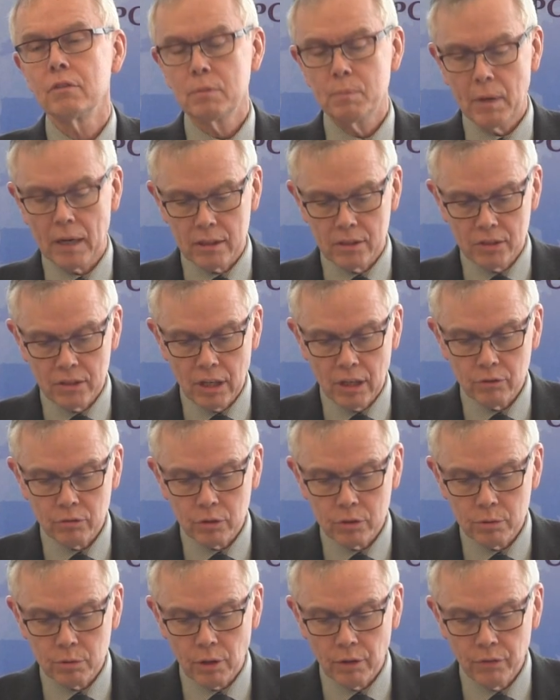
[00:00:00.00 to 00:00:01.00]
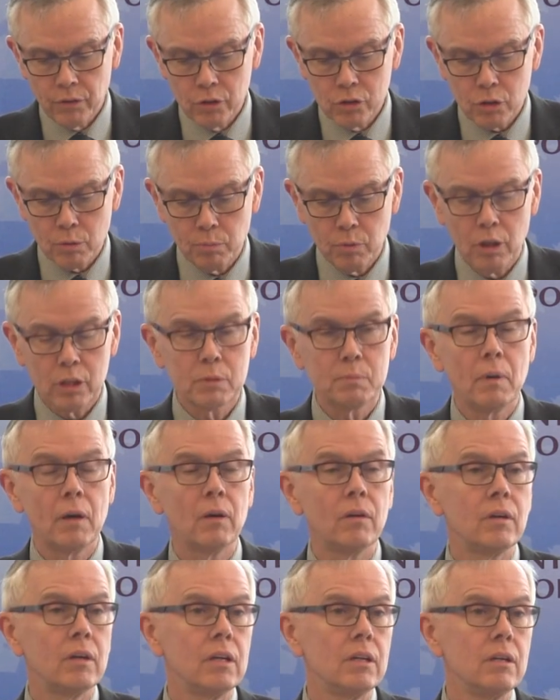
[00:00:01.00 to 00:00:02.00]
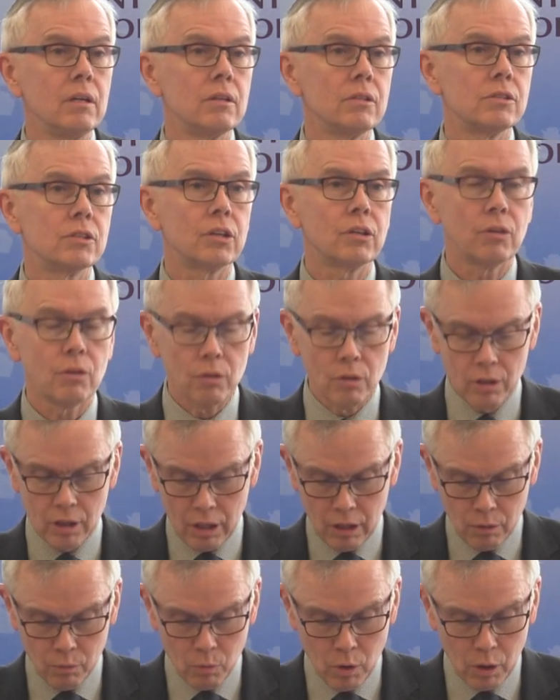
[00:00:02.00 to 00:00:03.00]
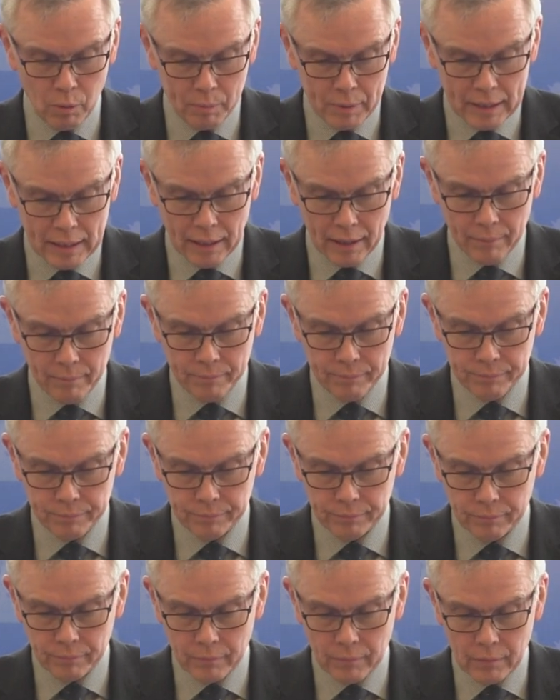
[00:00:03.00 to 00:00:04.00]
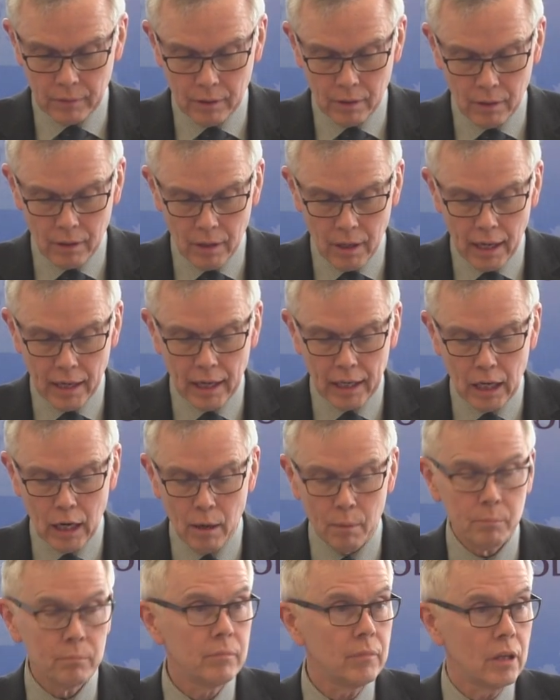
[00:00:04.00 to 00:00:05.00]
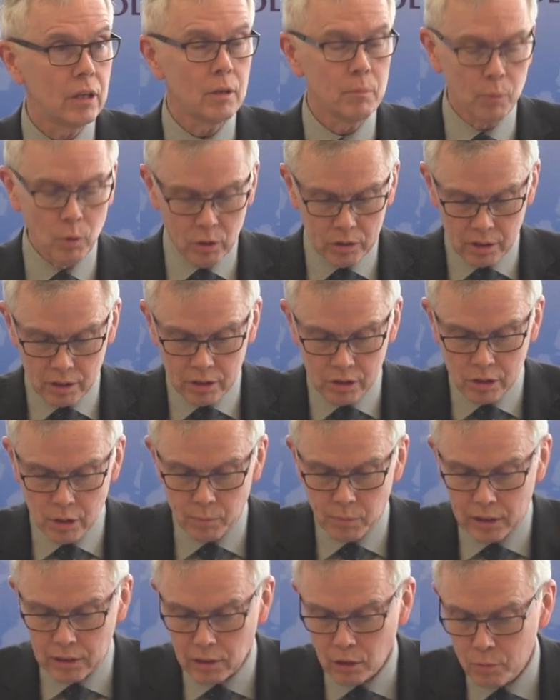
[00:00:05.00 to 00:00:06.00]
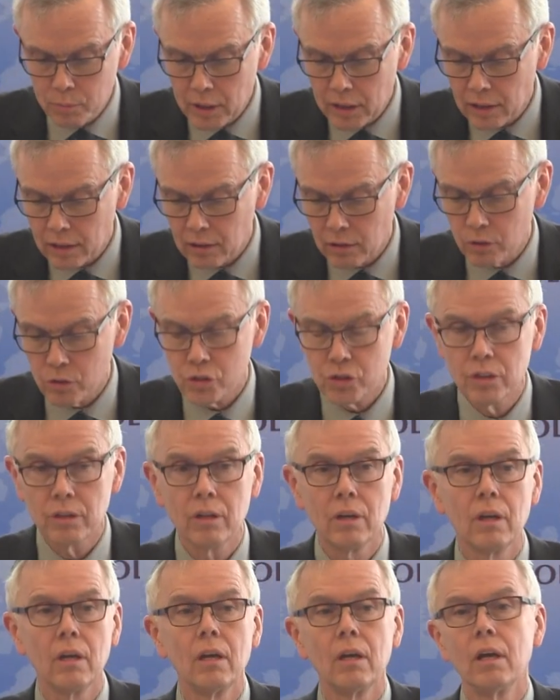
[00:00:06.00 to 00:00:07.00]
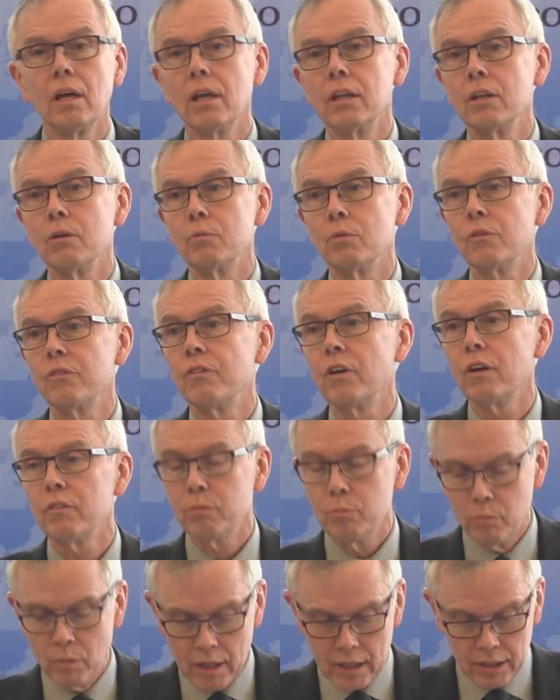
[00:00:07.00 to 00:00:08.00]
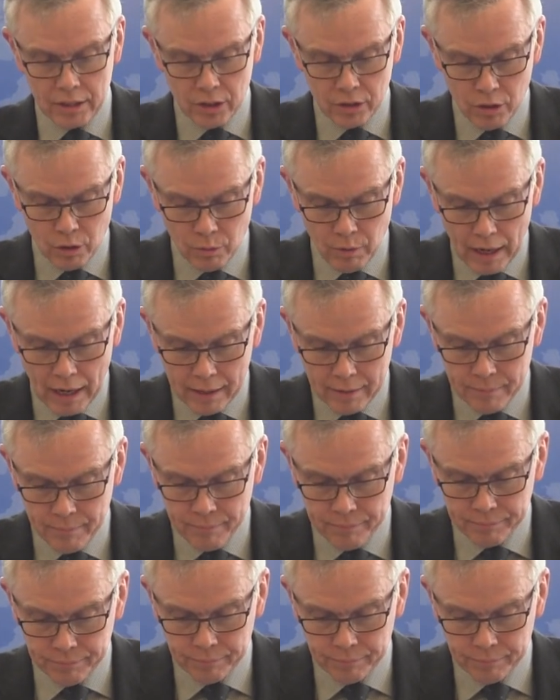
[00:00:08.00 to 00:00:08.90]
respects central to our future prosperity, security, and well-being. And I come in the book to the somewhat gloomy conclusion that we're far from ready to do that.